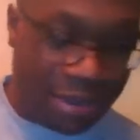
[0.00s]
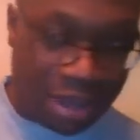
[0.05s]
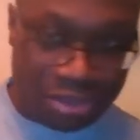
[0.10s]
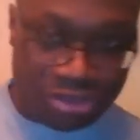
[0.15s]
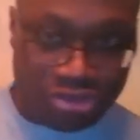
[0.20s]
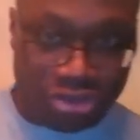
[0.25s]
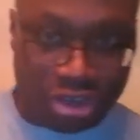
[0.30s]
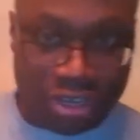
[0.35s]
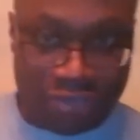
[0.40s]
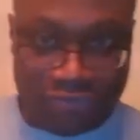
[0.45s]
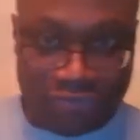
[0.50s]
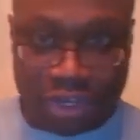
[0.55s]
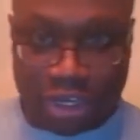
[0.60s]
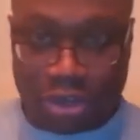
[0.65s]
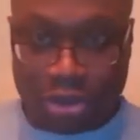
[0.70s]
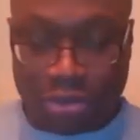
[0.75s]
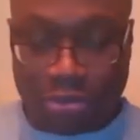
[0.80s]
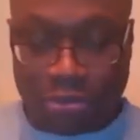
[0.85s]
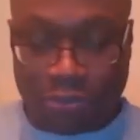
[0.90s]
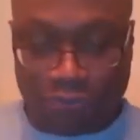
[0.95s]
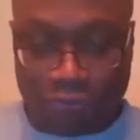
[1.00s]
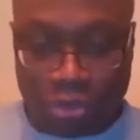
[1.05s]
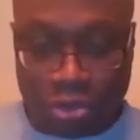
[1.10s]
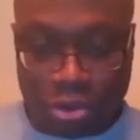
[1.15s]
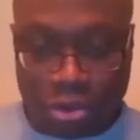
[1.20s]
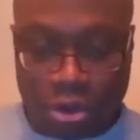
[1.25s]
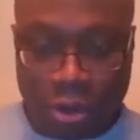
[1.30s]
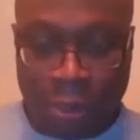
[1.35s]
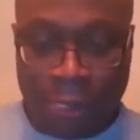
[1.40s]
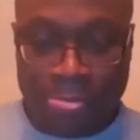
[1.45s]
my trade video
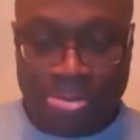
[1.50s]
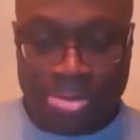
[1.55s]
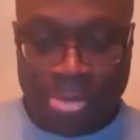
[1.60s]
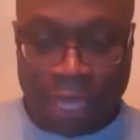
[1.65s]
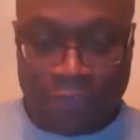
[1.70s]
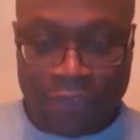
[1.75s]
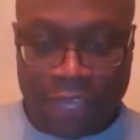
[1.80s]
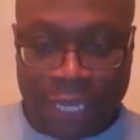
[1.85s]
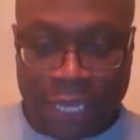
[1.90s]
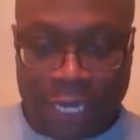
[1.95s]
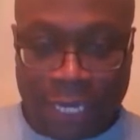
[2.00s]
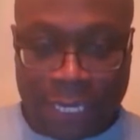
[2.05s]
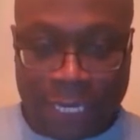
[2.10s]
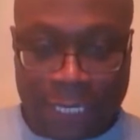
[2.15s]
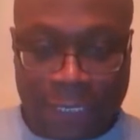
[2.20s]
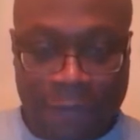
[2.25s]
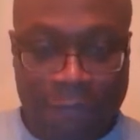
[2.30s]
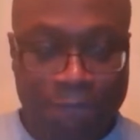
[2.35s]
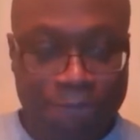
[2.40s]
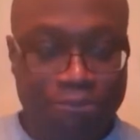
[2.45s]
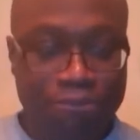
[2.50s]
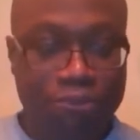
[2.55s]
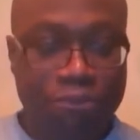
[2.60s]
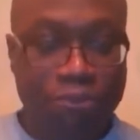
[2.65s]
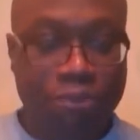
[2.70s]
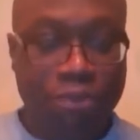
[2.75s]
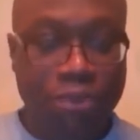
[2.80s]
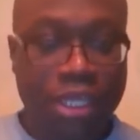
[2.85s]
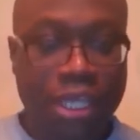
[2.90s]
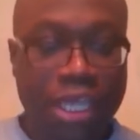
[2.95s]
before that
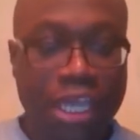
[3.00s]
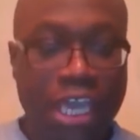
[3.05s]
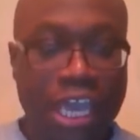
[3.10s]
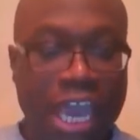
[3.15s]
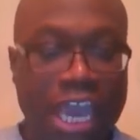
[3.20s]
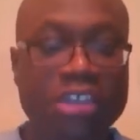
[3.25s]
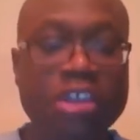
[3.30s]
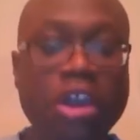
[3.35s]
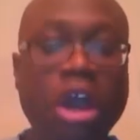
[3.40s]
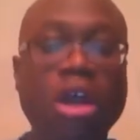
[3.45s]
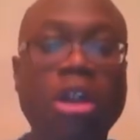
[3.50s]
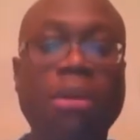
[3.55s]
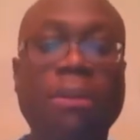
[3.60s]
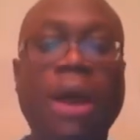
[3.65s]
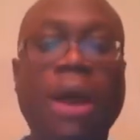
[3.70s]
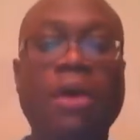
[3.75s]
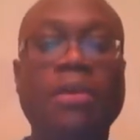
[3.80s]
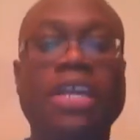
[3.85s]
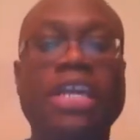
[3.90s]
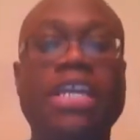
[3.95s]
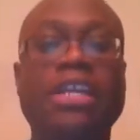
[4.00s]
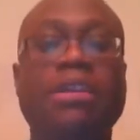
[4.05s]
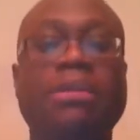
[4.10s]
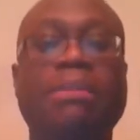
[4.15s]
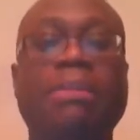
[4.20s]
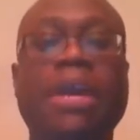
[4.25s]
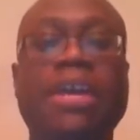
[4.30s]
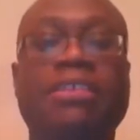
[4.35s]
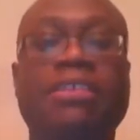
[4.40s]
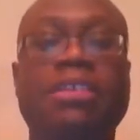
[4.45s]
it's all about getting the
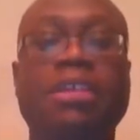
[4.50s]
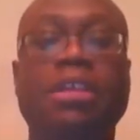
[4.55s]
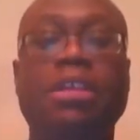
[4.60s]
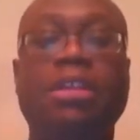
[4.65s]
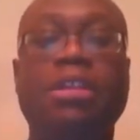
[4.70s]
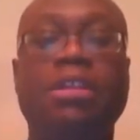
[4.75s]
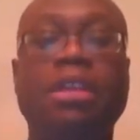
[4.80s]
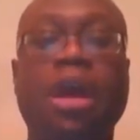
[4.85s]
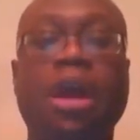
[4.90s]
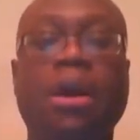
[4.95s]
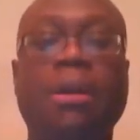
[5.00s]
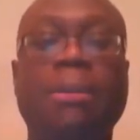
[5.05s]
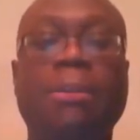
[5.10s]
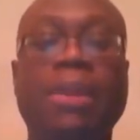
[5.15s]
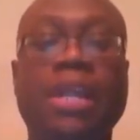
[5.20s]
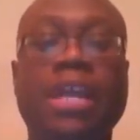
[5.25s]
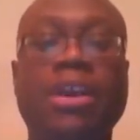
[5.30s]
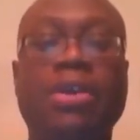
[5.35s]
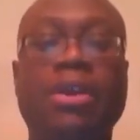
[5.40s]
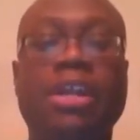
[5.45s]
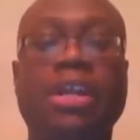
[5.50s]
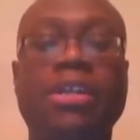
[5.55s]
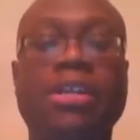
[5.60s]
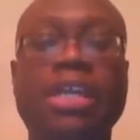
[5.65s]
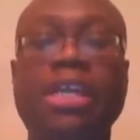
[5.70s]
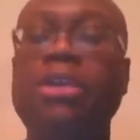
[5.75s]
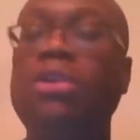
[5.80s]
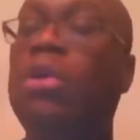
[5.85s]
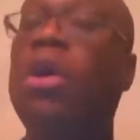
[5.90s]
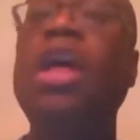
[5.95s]
best player in a
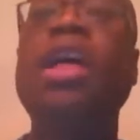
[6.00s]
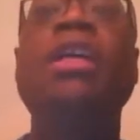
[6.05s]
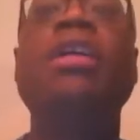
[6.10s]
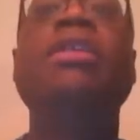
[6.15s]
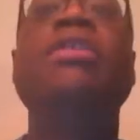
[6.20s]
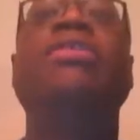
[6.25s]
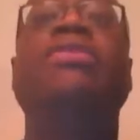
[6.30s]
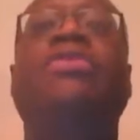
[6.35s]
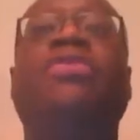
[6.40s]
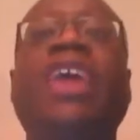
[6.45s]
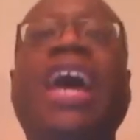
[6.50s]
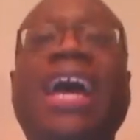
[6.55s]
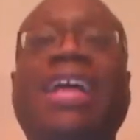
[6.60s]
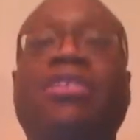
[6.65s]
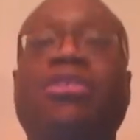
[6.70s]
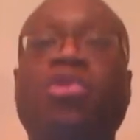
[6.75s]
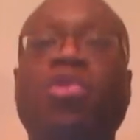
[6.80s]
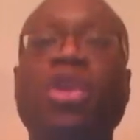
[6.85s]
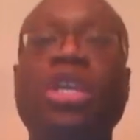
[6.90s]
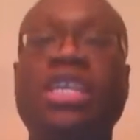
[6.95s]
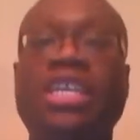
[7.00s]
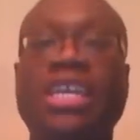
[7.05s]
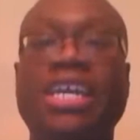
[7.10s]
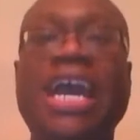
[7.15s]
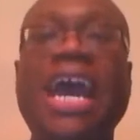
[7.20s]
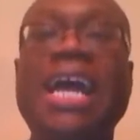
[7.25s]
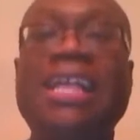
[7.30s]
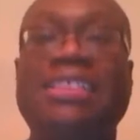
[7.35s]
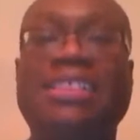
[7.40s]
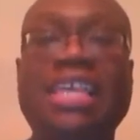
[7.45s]
deal. That's when you
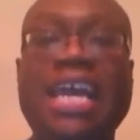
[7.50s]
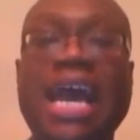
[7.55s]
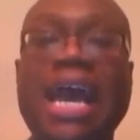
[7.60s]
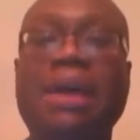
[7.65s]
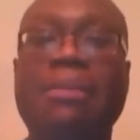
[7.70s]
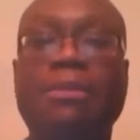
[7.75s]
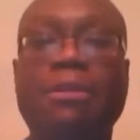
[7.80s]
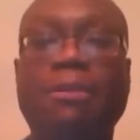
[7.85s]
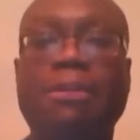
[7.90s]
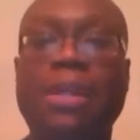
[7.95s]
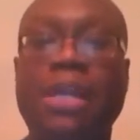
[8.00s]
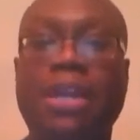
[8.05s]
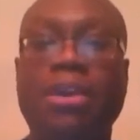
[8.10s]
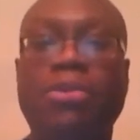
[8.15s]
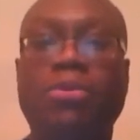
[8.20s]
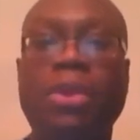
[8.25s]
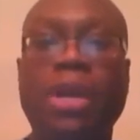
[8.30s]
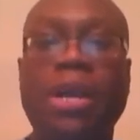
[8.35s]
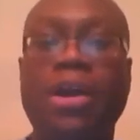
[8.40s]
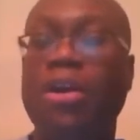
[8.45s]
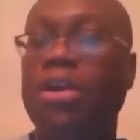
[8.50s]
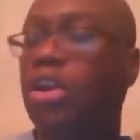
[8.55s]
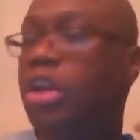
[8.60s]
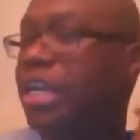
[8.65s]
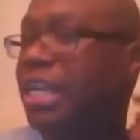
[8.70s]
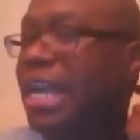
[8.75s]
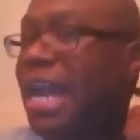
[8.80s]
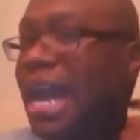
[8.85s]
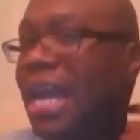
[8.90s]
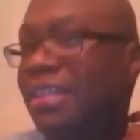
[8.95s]
got time to play around
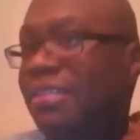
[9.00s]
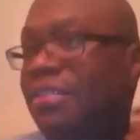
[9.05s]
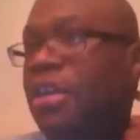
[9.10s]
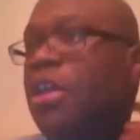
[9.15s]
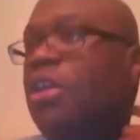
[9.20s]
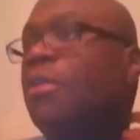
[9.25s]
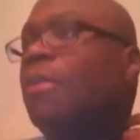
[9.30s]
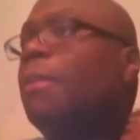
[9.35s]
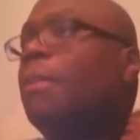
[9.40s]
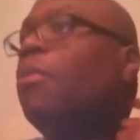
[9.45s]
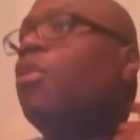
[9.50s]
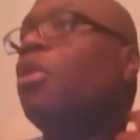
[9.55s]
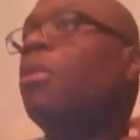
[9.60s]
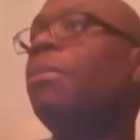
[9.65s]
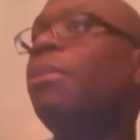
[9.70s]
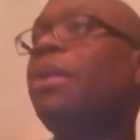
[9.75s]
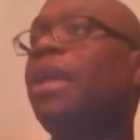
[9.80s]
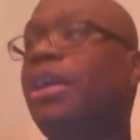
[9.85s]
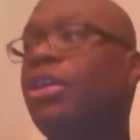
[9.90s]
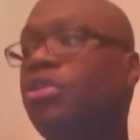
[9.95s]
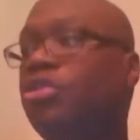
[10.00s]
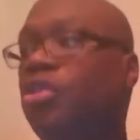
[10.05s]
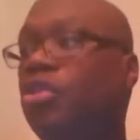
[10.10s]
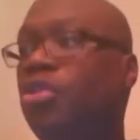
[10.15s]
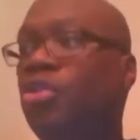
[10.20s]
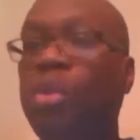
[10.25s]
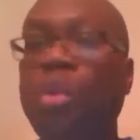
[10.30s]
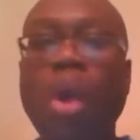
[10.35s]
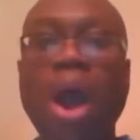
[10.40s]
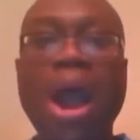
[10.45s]
and got more players
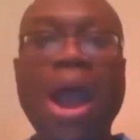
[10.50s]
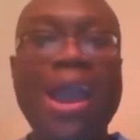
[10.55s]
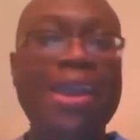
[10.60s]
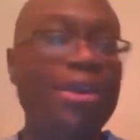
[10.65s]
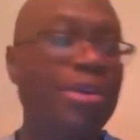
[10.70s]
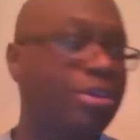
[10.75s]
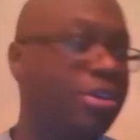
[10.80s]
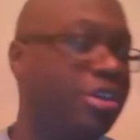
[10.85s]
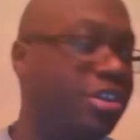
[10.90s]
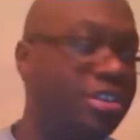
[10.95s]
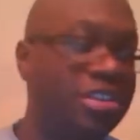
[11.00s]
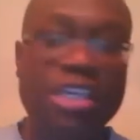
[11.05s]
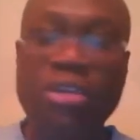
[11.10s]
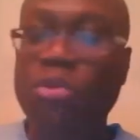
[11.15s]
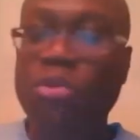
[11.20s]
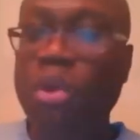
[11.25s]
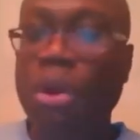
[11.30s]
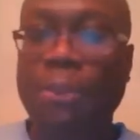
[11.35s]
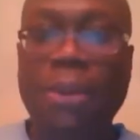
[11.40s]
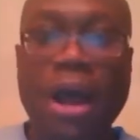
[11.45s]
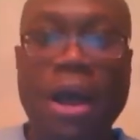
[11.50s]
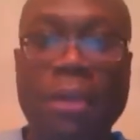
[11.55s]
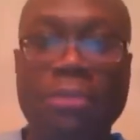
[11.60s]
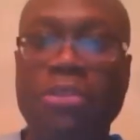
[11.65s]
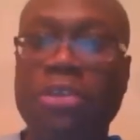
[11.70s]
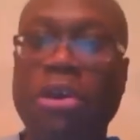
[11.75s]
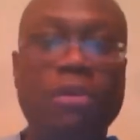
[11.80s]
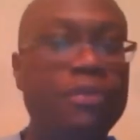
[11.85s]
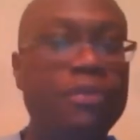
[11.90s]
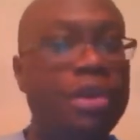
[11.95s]
on the wire to see what
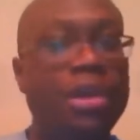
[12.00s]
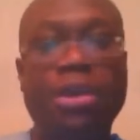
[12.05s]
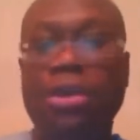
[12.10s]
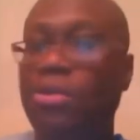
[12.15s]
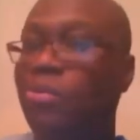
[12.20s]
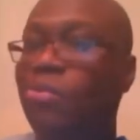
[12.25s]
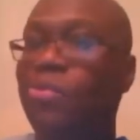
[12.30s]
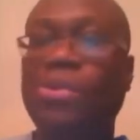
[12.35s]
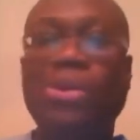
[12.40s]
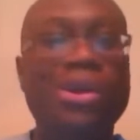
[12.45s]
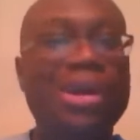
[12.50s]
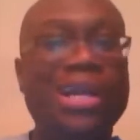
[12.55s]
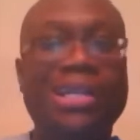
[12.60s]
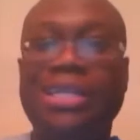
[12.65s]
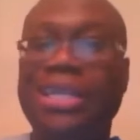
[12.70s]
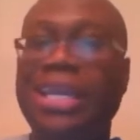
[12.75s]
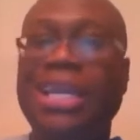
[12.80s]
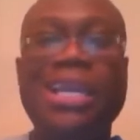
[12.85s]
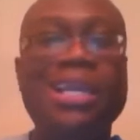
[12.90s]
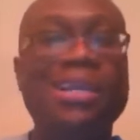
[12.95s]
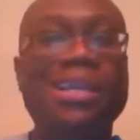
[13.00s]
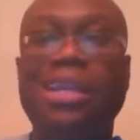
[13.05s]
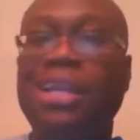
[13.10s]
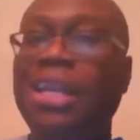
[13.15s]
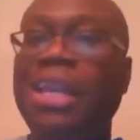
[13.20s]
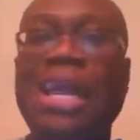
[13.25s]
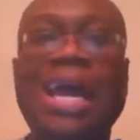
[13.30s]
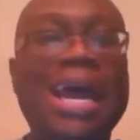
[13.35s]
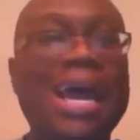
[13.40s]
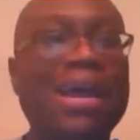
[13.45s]
pops off. We're at the end of the
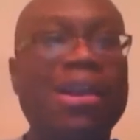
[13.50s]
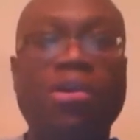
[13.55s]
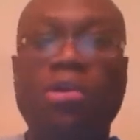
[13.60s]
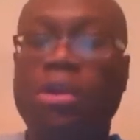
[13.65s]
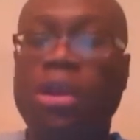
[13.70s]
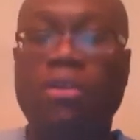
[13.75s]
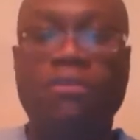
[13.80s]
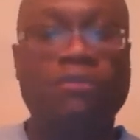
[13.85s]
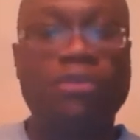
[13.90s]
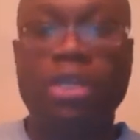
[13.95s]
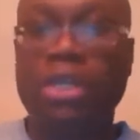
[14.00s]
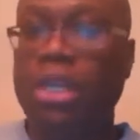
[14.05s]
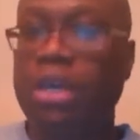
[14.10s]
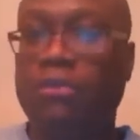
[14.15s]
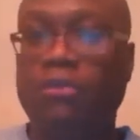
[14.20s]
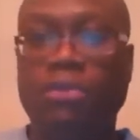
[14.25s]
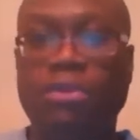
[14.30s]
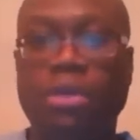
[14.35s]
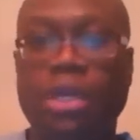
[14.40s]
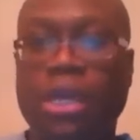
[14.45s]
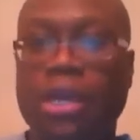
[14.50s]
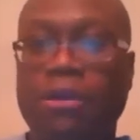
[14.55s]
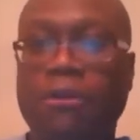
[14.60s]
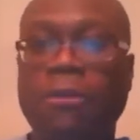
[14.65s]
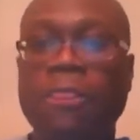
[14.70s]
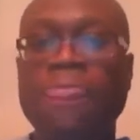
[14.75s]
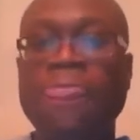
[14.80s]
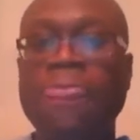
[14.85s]
line on every level now.